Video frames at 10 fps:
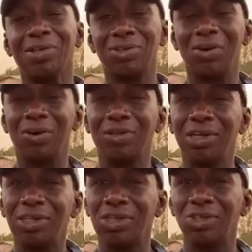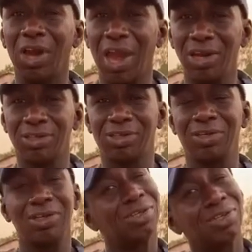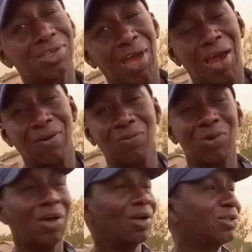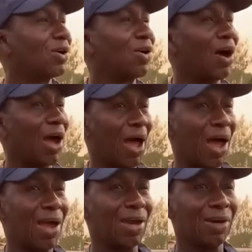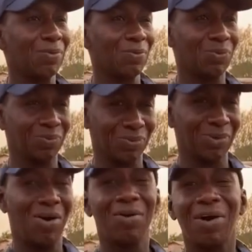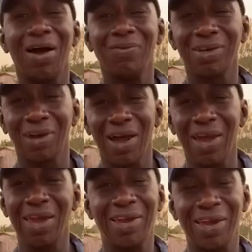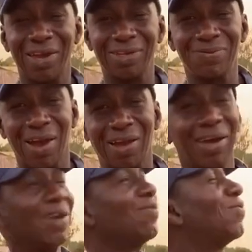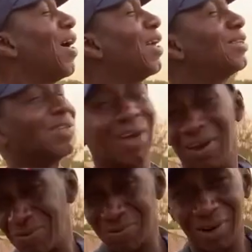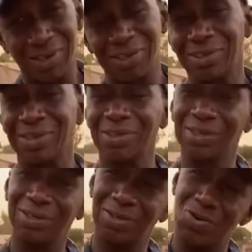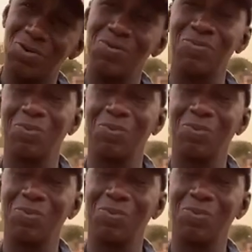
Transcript: So this is the age, this is the time. So Uncle Amenra, aka Spider, invites every brothers and sisters home.